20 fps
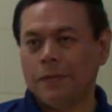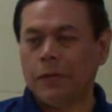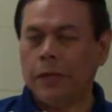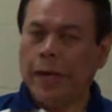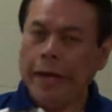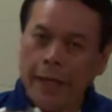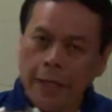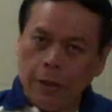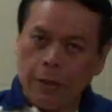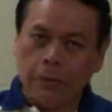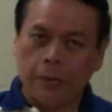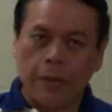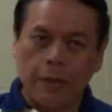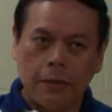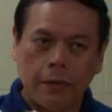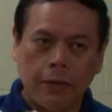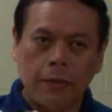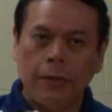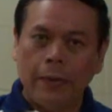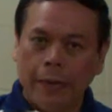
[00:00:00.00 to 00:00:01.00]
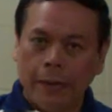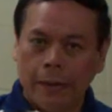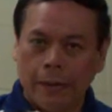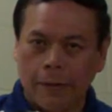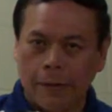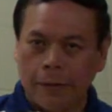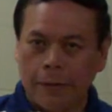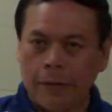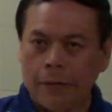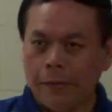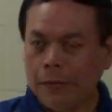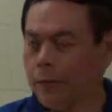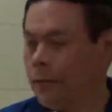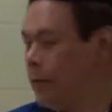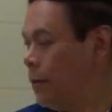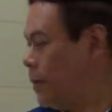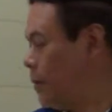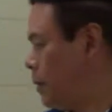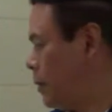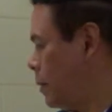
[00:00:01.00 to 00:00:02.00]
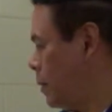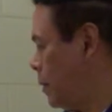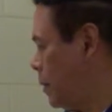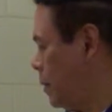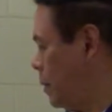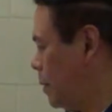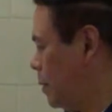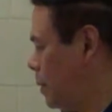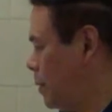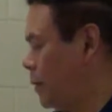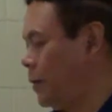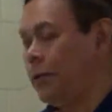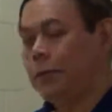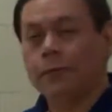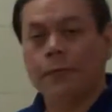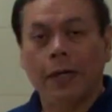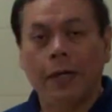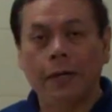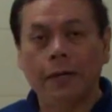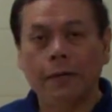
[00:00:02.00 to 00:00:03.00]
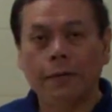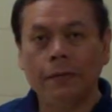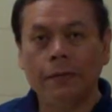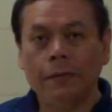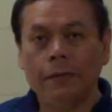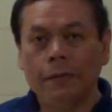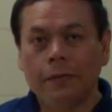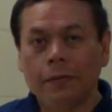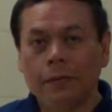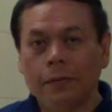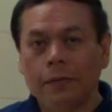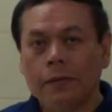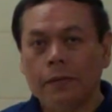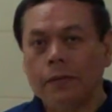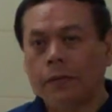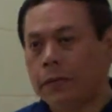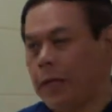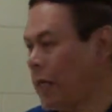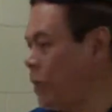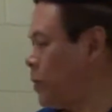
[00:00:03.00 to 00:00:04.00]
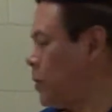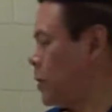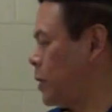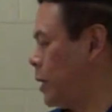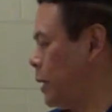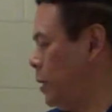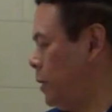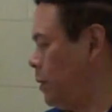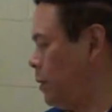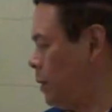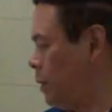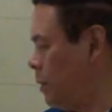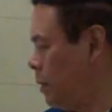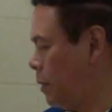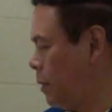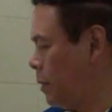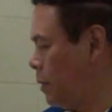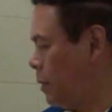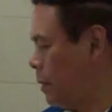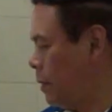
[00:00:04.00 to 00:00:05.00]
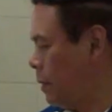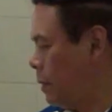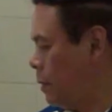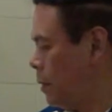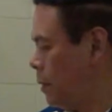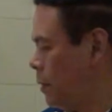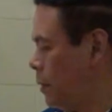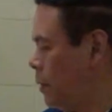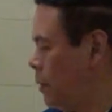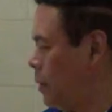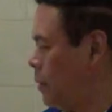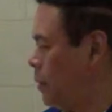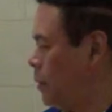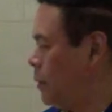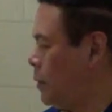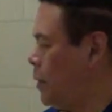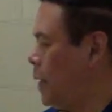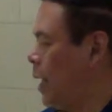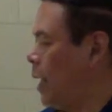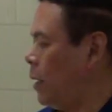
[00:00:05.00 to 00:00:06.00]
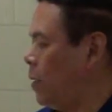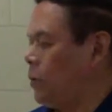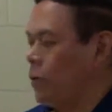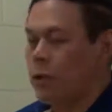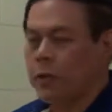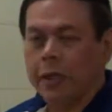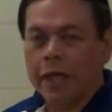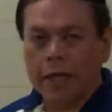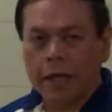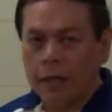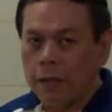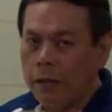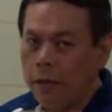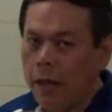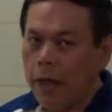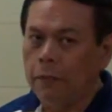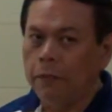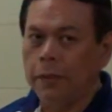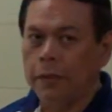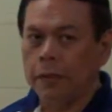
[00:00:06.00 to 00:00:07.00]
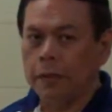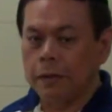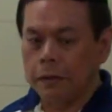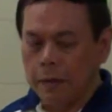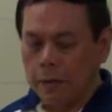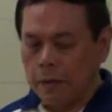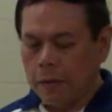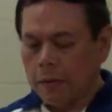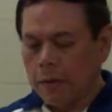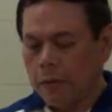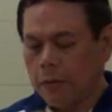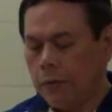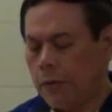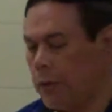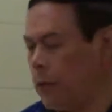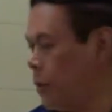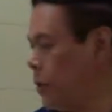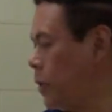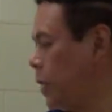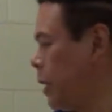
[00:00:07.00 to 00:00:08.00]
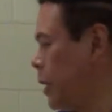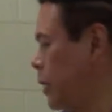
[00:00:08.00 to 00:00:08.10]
The hatred is there. You follow? That's the sin. Now, the second level, this is the